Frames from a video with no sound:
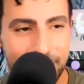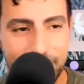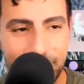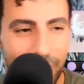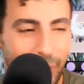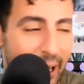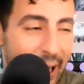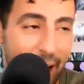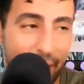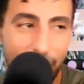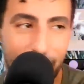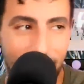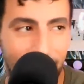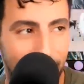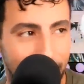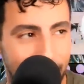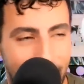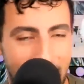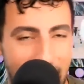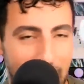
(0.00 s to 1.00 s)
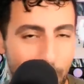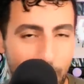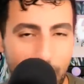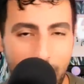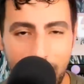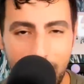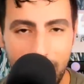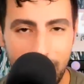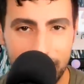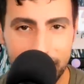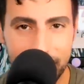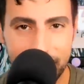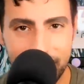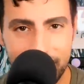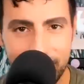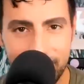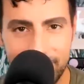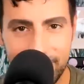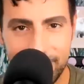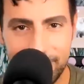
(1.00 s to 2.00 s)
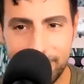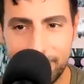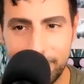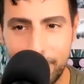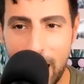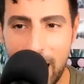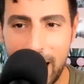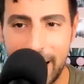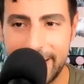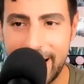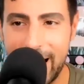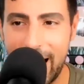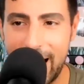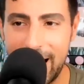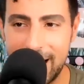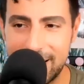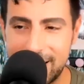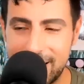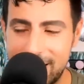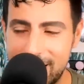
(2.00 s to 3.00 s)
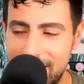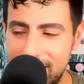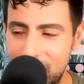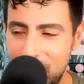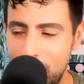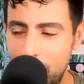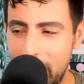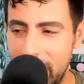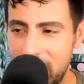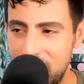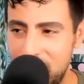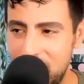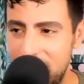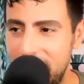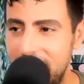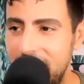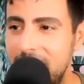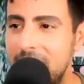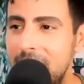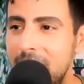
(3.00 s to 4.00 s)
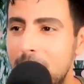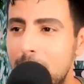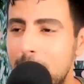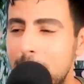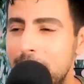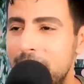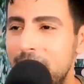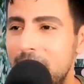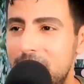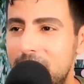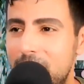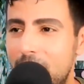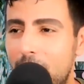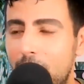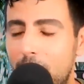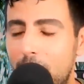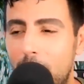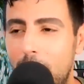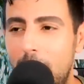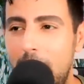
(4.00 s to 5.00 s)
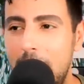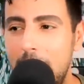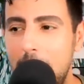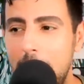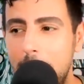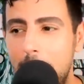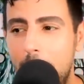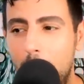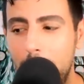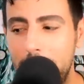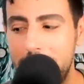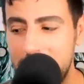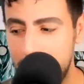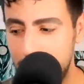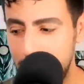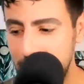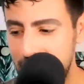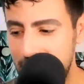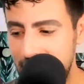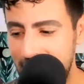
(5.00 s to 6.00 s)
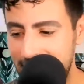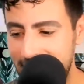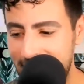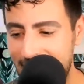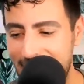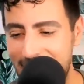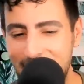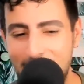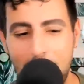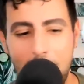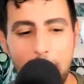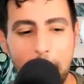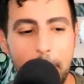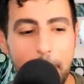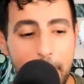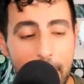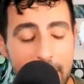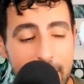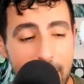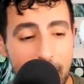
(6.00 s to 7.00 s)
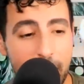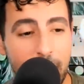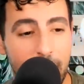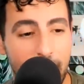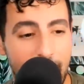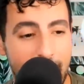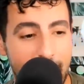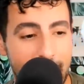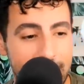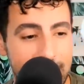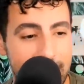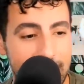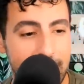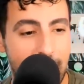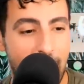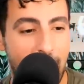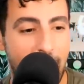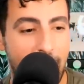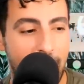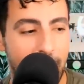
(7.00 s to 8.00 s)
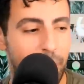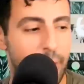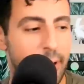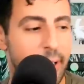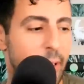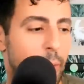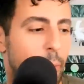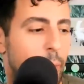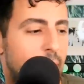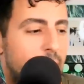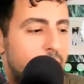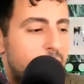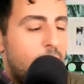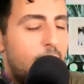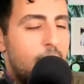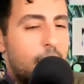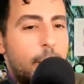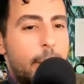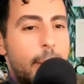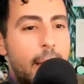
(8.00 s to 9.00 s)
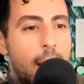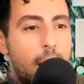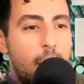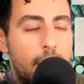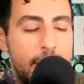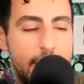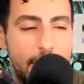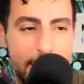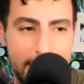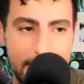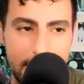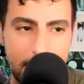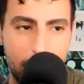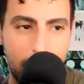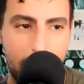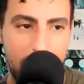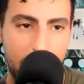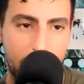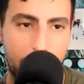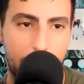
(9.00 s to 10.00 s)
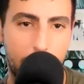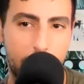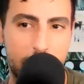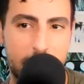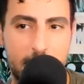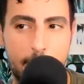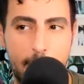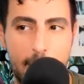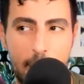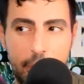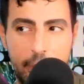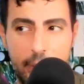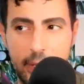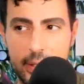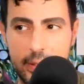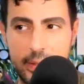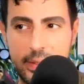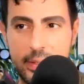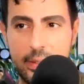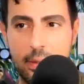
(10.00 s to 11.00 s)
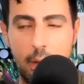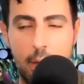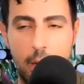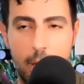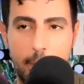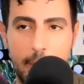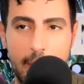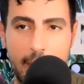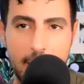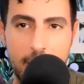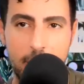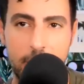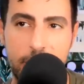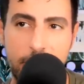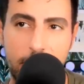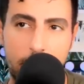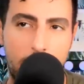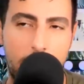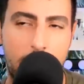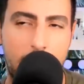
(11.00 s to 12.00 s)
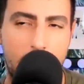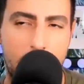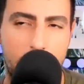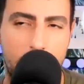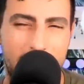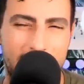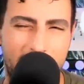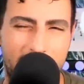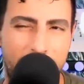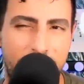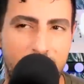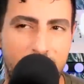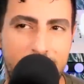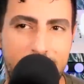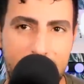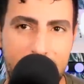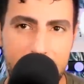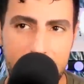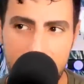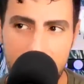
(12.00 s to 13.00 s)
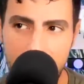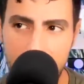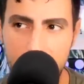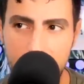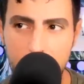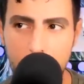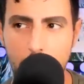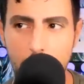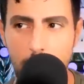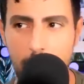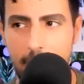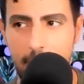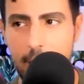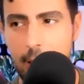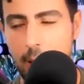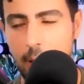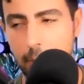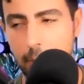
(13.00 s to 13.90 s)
whatever paywall podcast situation. So always appreciate that. But nonetheless, I really want to talk about, and I did make a post about this on my Instagram because I felt like I needed to, and